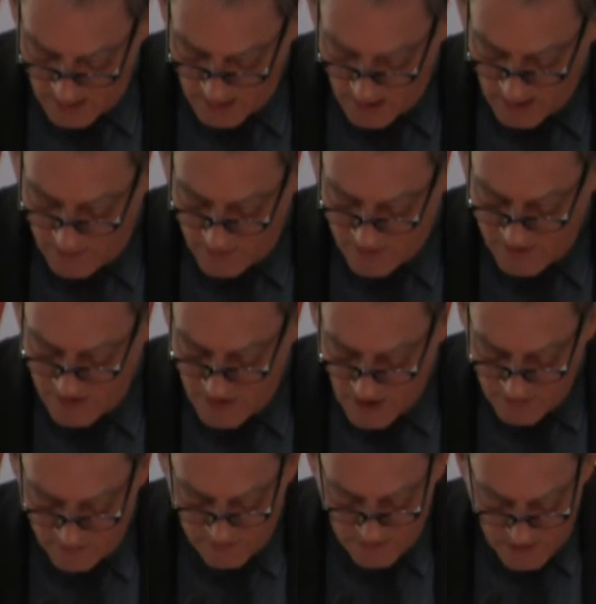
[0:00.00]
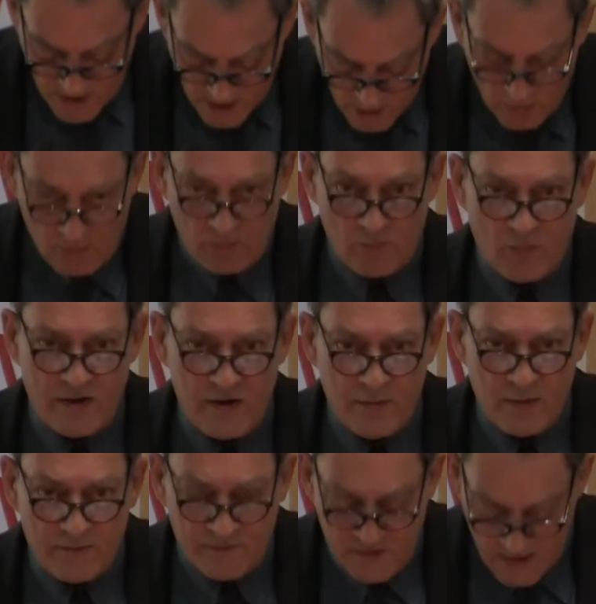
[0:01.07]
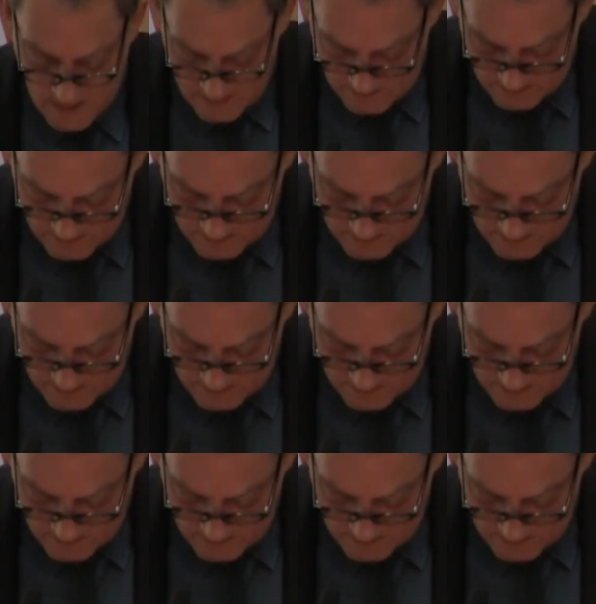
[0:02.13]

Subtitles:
and there's none to know what you have done.